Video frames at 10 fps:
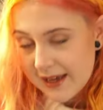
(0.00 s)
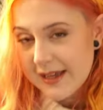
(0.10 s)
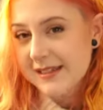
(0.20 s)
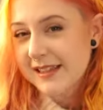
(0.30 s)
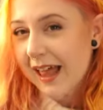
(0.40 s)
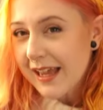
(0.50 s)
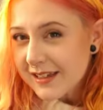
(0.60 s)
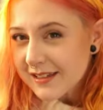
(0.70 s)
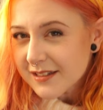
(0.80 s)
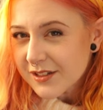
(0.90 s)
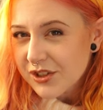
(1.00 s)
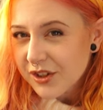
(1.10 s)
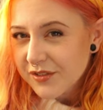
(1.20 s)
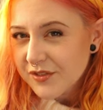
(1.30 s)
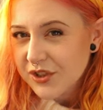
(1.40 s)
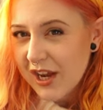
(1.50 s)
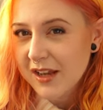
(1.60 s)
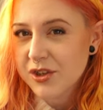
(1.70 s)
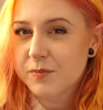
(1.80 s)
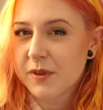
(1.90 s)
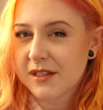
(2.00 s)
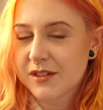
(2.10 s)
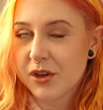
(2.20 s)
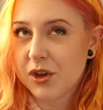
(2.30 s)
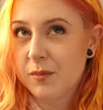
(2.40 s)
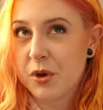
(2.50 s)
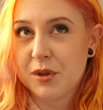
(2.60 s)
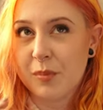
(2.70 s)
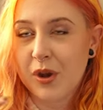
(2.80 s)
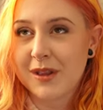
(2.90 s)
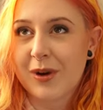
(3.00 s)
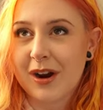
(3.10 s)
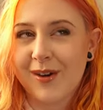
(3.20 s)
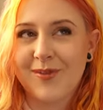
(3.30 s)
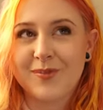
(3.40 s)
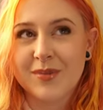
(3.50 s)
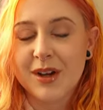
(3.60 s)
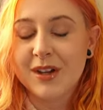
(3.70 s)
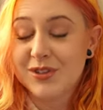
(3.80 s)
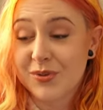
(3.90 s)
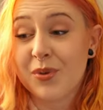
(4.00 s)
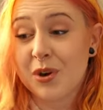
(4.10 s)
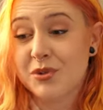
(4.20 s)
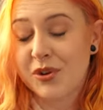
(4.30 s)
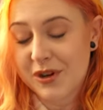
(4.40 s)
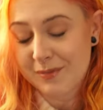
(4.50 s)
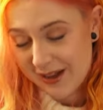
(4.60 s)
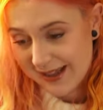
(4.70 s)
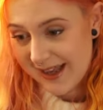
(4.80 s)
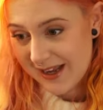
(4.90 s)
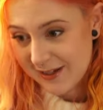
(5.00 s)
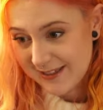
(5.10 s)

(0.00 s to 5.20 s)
His likes and stuff have changed, but that's gonna come at the point where what I'm talking about later.